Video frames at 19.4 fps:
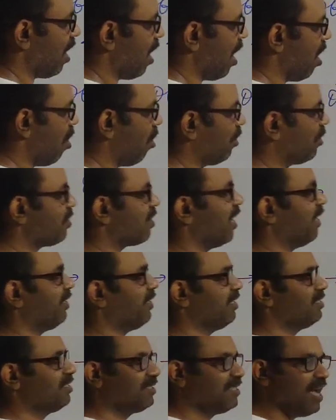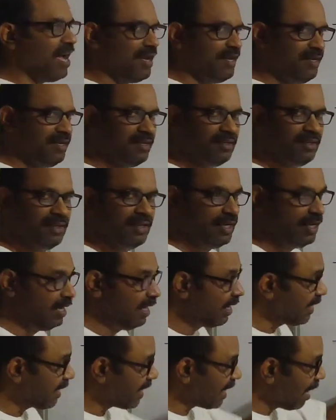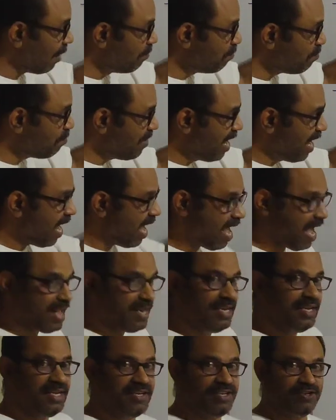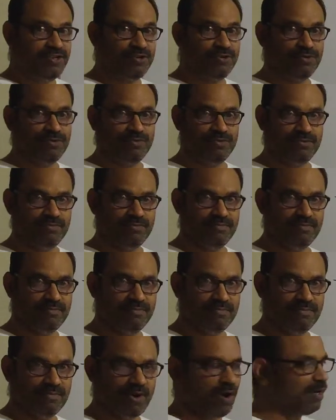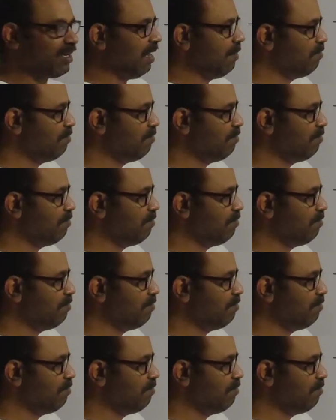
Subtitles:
are on right hand side. Compare any two or